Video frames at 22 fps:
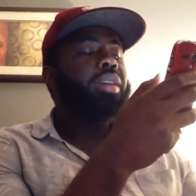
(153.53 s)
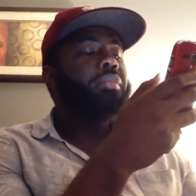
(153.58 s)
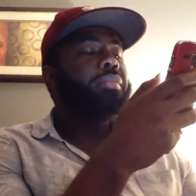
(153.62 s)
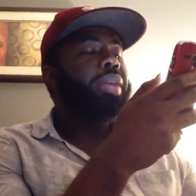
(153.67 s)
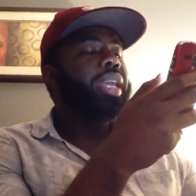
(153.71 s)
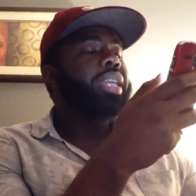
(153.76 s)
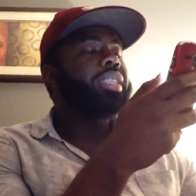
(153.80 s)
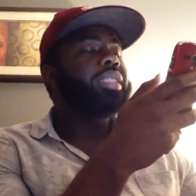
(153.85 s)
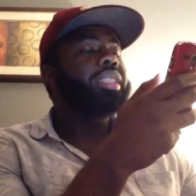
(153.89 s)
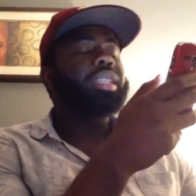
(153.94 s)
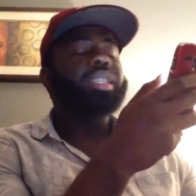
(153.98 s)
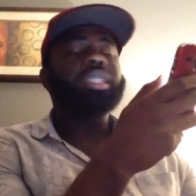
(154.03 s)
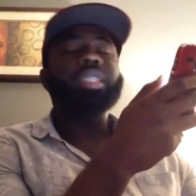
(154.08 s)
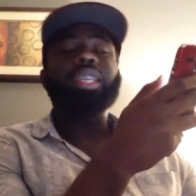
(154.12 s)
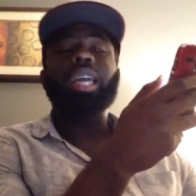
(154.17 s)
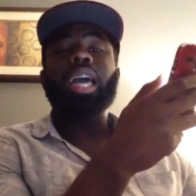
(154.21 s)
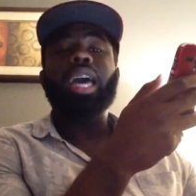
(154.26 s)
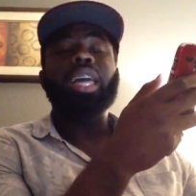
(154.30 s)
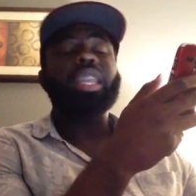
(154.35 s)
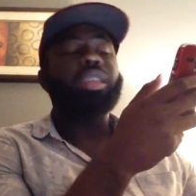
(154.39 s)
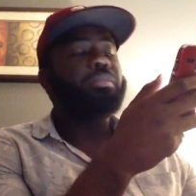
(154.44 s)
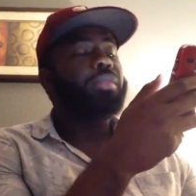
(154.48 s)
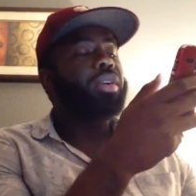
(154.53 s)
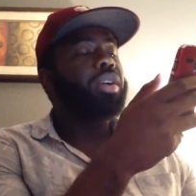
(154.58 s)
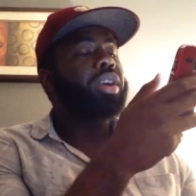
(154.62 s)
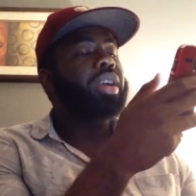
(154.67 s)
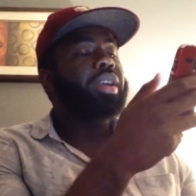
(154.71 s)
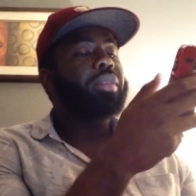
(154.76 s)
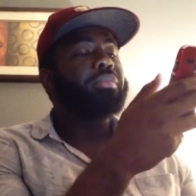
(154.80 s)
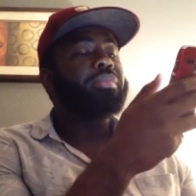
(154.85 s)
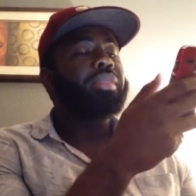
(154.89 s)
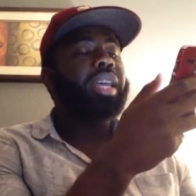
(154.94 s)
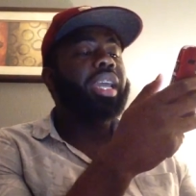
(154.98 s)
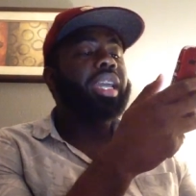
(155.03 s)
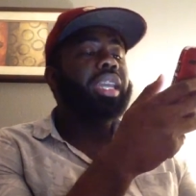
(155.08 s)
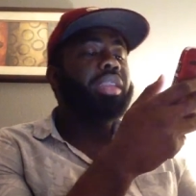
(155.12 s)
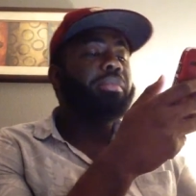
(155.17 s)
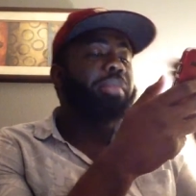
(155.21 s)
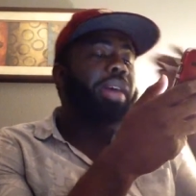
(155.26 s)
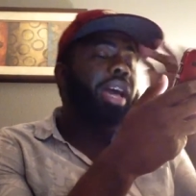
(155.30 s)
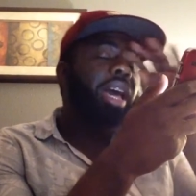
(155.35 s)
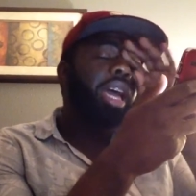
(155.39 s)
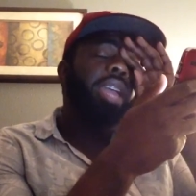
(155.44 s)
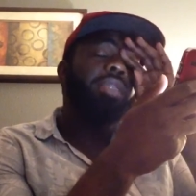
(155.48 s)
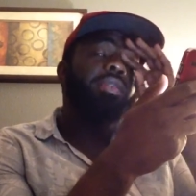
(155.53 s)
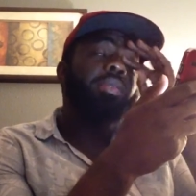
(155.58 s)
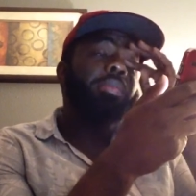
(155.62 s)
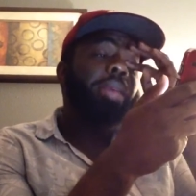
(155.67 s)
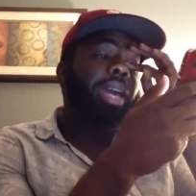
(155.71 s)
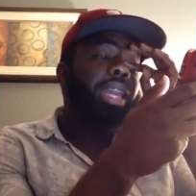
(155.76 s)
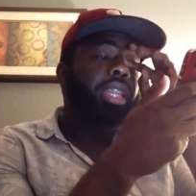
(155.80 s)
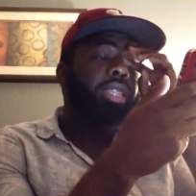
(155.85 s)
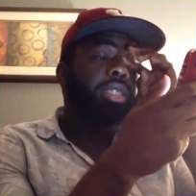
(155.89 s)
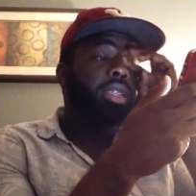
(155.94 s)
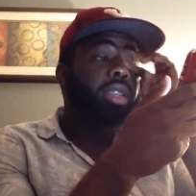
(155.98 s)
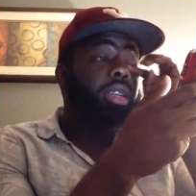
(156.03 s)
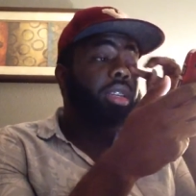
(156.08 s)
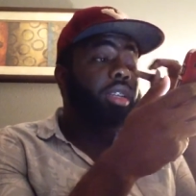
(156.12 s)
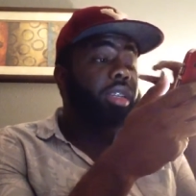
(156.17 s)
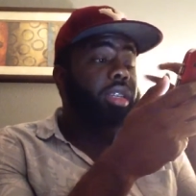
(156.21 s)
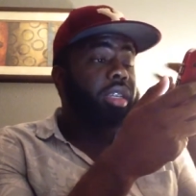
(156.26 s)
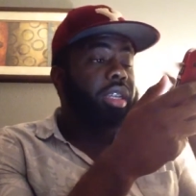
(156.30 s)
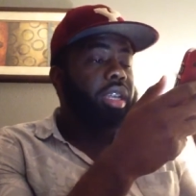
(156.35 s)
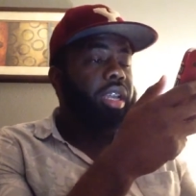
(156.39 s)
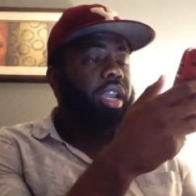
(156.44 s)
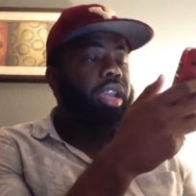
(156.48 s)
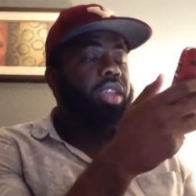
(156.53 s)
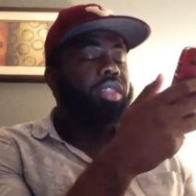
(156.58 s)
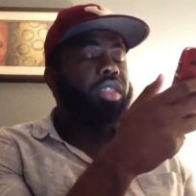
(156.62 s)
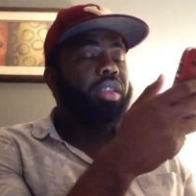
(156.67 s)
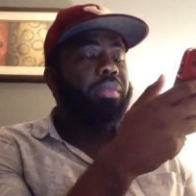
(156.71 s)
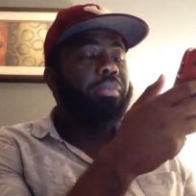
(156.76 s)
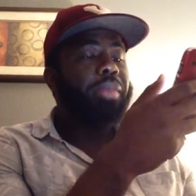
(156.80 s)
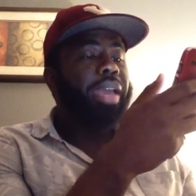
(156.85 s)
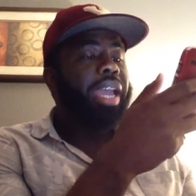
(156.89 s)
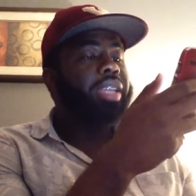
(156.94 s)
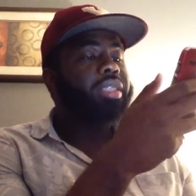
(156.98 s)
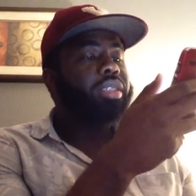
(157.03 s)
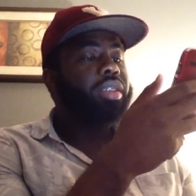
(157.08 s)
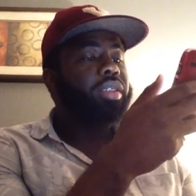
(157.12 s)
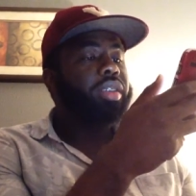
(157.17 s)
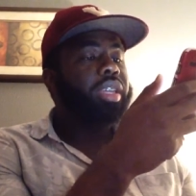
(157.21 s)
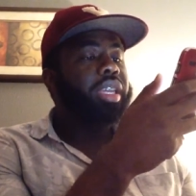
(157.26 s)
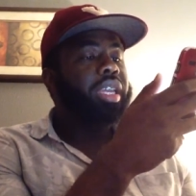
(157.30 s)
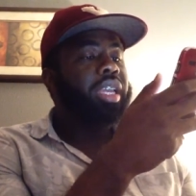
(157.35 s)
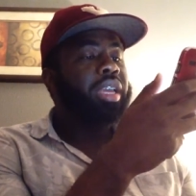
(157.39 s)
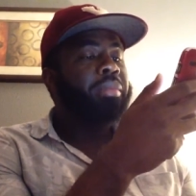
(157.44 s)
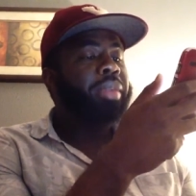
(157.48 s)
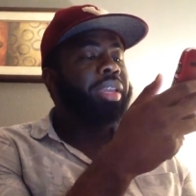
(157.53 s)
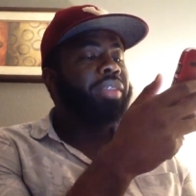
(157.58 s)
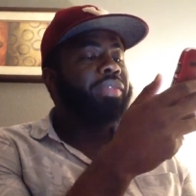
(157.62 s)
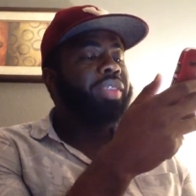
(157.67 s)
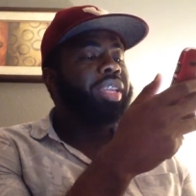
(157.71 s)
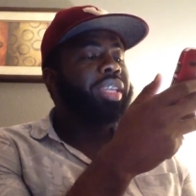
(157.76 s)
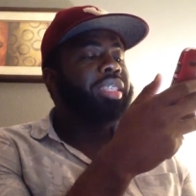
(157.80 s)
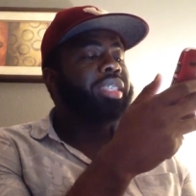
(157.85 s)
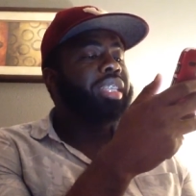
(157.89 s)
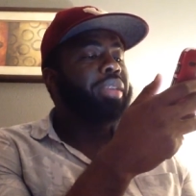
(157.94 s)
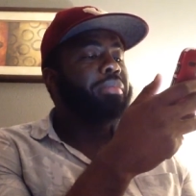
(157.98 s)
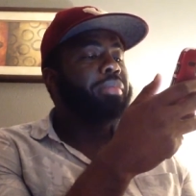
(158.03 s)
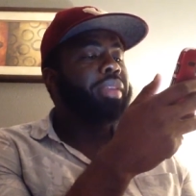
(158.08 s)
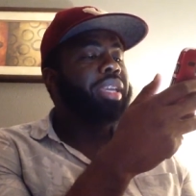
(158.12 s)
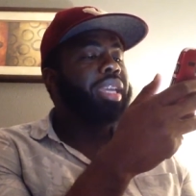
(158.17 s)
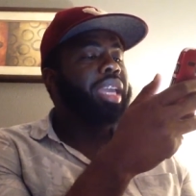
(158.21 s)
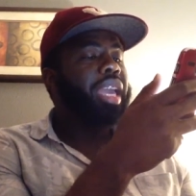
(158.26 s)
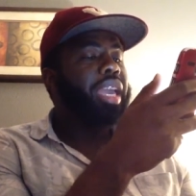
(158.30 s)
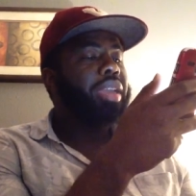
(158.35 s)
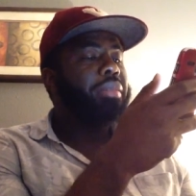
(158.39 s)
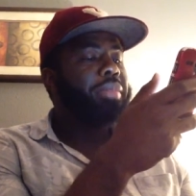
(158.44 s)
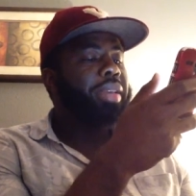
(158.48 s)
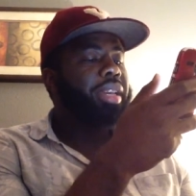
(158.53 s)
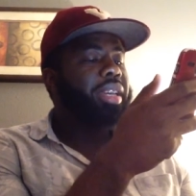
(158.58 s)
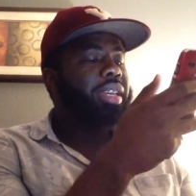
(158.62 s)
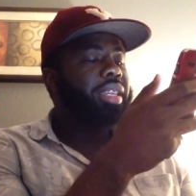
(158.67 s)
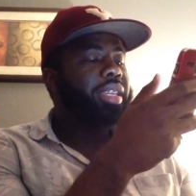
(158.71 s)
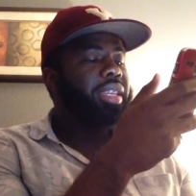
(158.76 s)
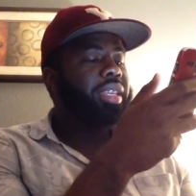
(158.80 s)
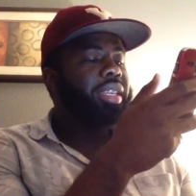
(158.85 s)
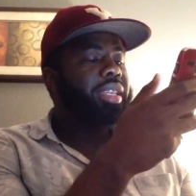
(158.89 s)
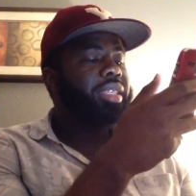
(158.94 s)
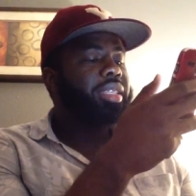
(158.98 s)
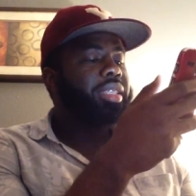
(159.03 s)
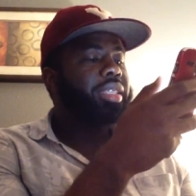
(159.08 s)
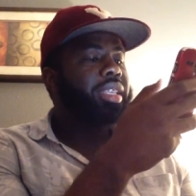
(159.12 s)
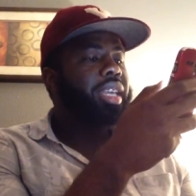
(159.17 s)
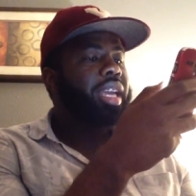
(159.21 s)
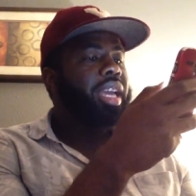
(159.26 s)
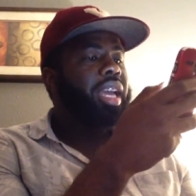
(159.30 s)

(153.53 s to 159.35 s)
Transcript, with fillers: Basically, how Lamar complained about how everybody turned their backs on him, even his NBA buddies.